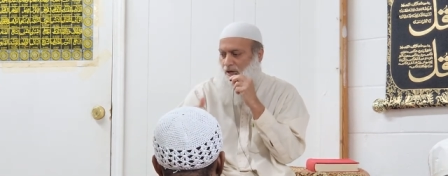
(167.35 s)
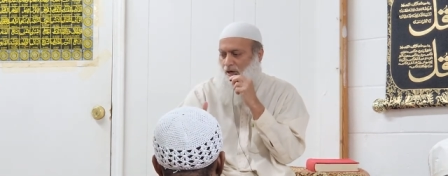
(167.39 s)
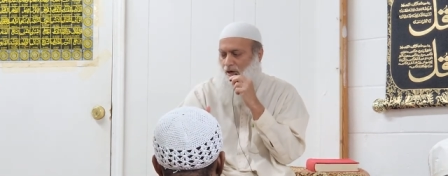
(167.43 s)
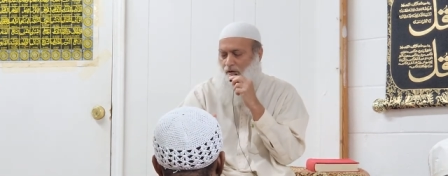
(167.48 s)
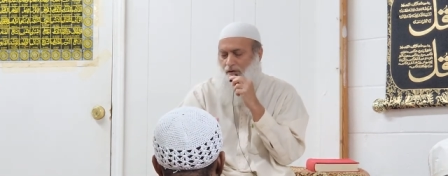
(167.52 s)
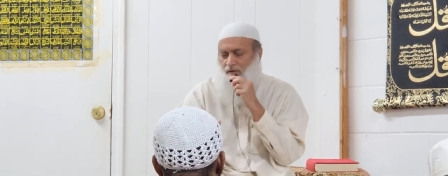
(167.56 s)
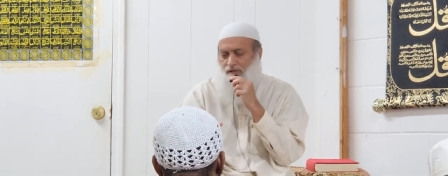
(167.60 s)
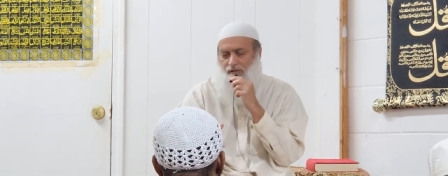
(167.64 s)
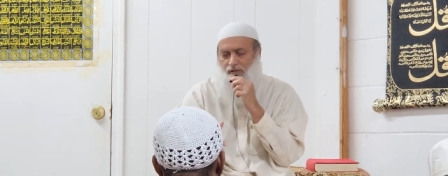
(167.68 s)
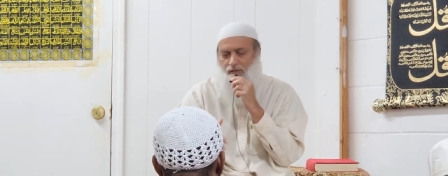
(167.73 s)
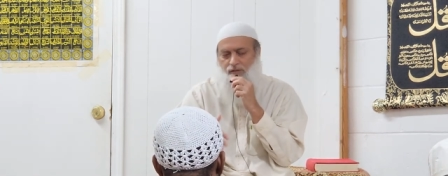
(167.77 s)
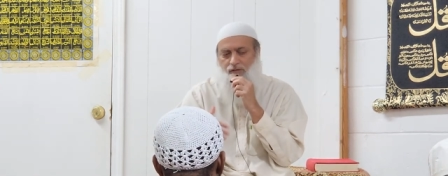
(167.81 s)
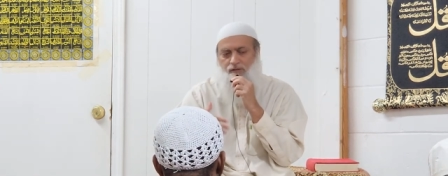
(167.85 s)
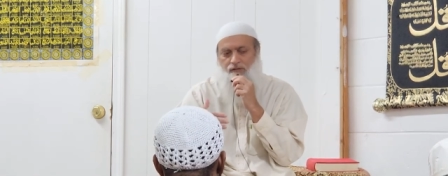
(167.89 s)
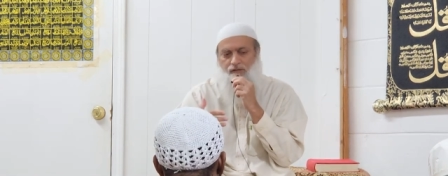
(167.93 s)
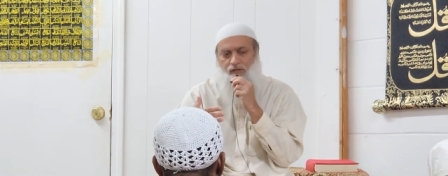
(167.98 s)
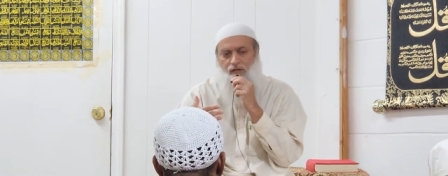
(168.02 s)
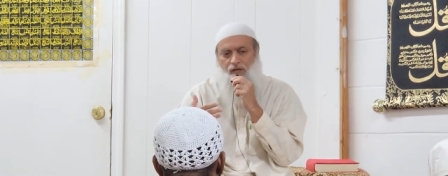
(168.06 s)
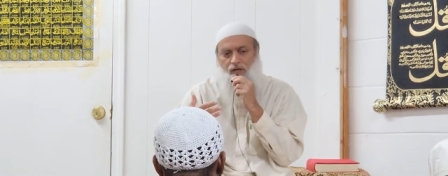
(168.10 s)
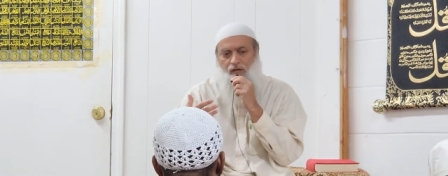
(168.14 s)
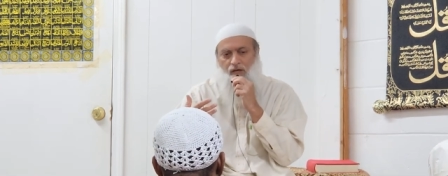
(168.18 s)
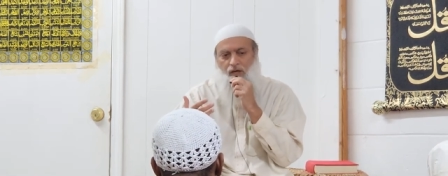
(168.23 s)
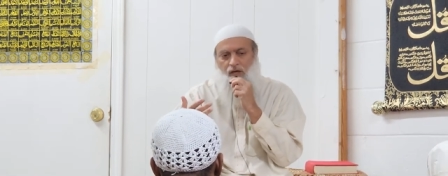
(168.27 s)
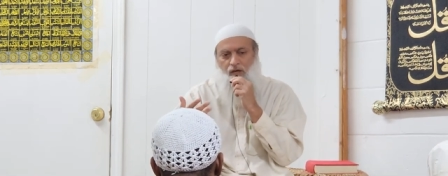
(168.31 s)
all of this
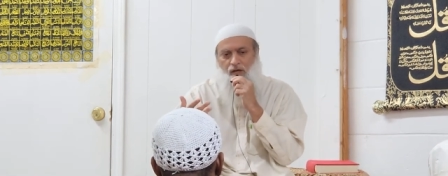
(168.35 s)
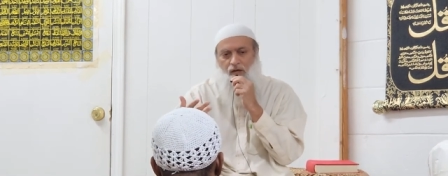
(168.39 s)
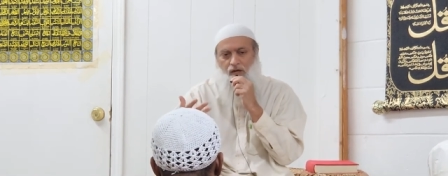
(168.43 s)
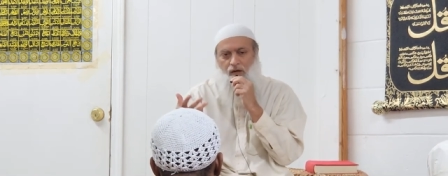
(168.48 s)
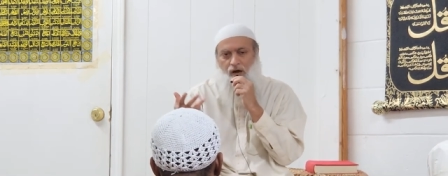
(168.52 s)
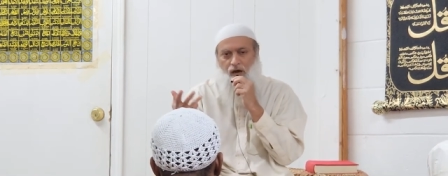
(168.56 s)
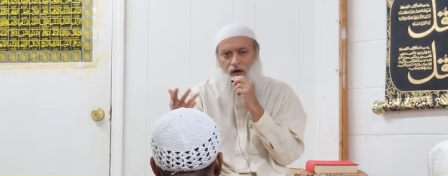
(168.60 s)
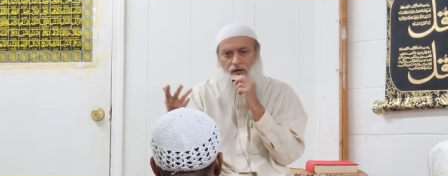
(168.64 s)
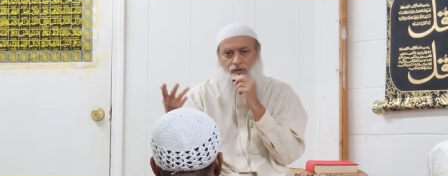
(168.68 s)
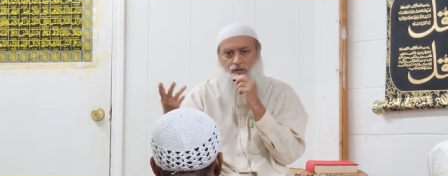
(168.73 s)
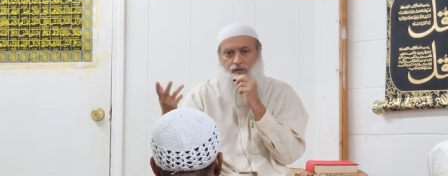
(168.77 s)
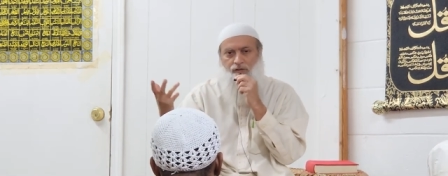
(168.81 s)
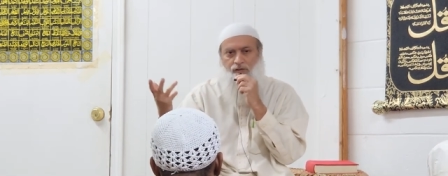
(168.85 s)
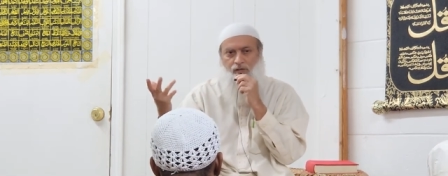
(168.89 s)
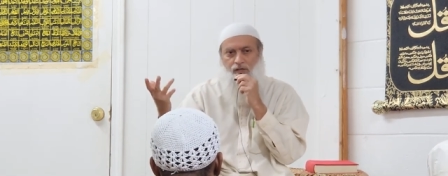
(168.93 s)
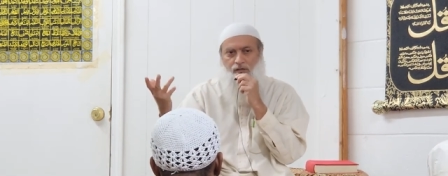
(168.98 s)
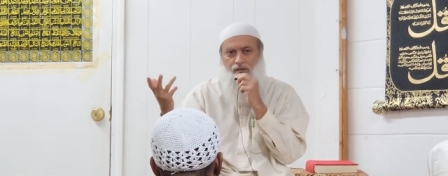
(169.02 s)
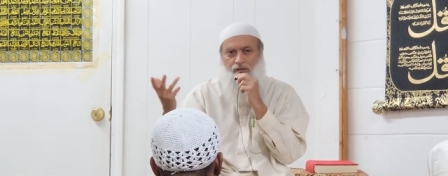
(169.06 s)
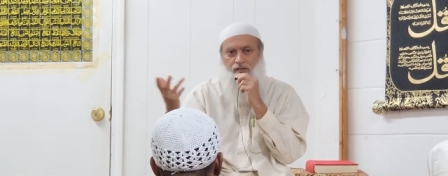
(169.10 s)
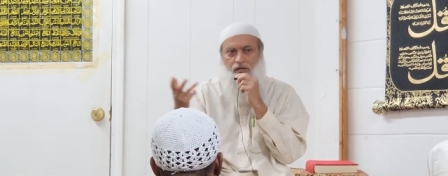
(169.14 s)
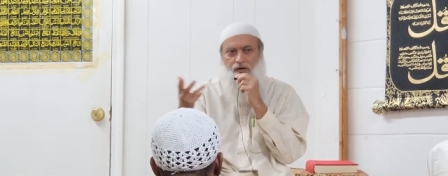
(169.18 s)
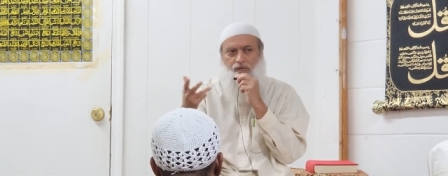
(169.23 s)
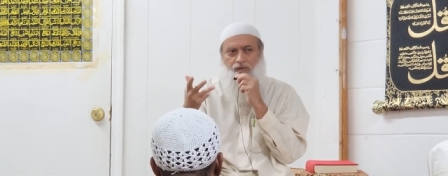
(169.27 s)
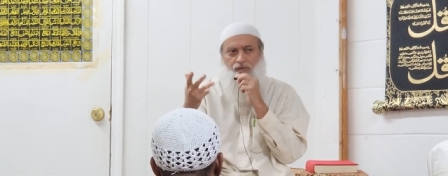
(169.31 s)

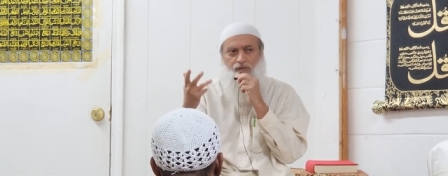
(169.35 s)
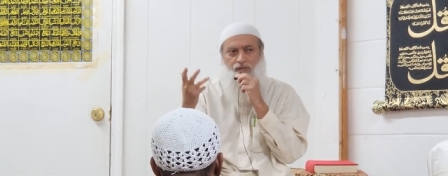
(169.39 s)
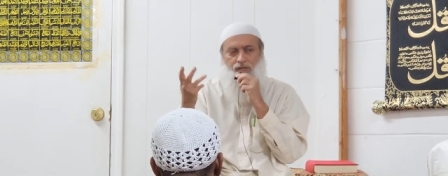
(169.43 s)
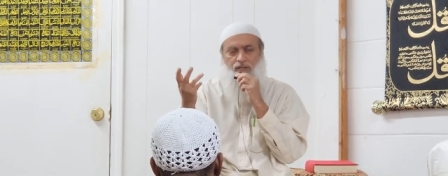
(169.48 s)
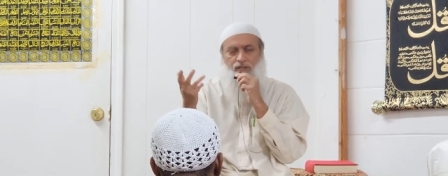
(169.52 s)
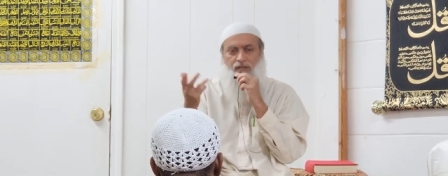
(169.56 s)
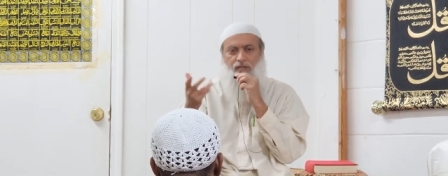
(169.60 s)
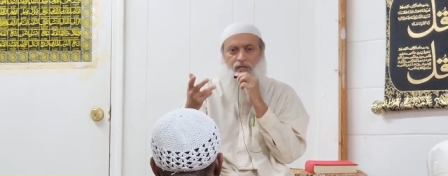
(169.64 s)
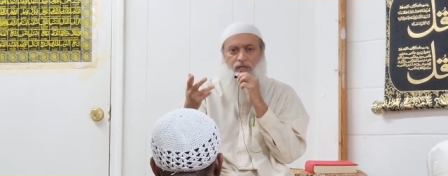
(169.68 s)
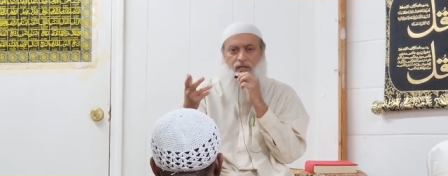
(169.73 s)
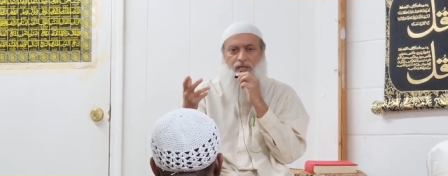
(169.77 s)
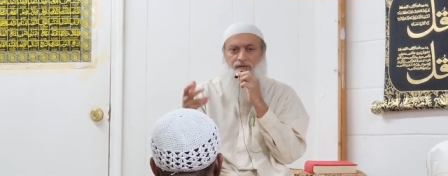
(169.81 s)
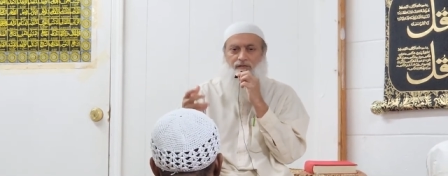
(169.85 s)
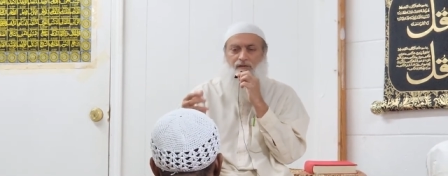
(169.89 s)
nonsense that we see,